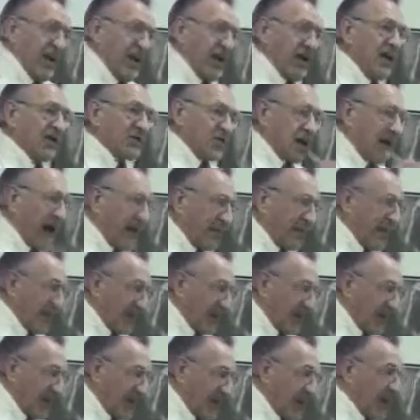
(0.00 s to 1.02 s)
he is
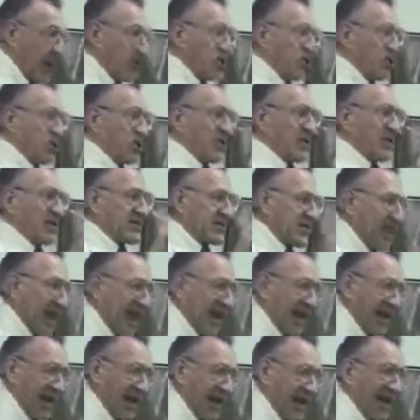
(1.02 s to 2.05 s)
obligated to do
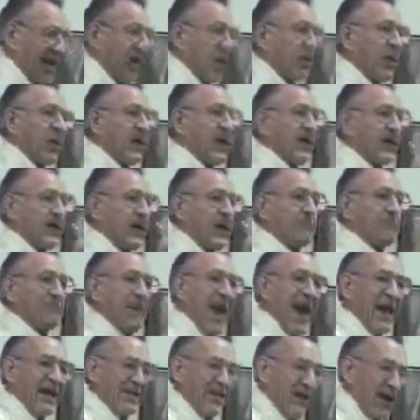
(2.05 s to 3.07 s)
exactly what he did
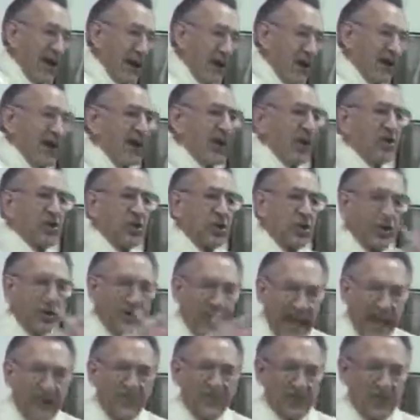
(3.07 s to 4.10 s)
back there. He'll do it
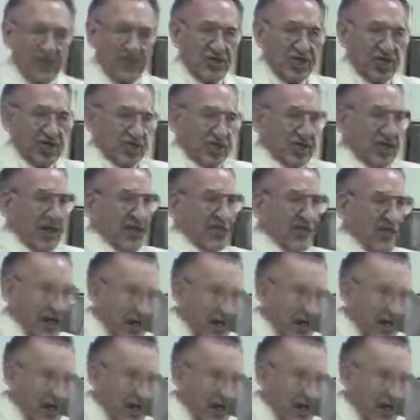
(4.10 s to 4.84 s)
now for the Gentiles.